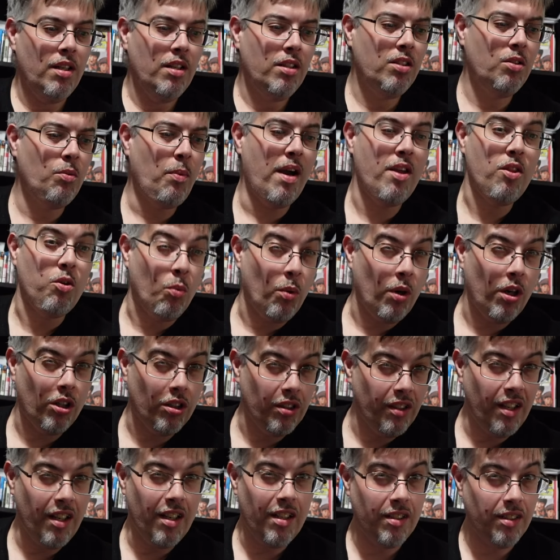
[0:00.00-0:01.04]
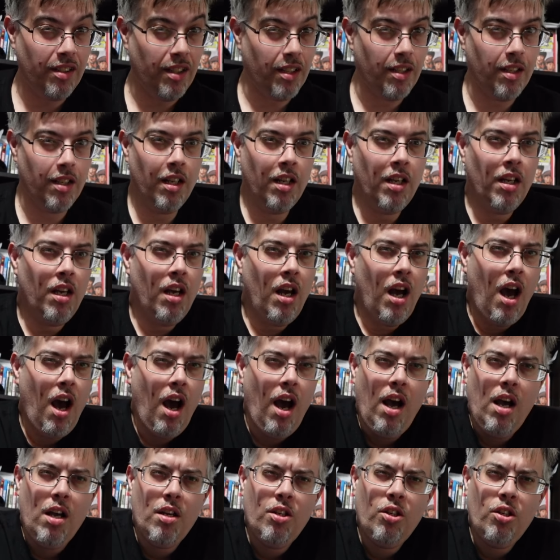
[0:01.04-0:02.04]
the way the world is, and uh,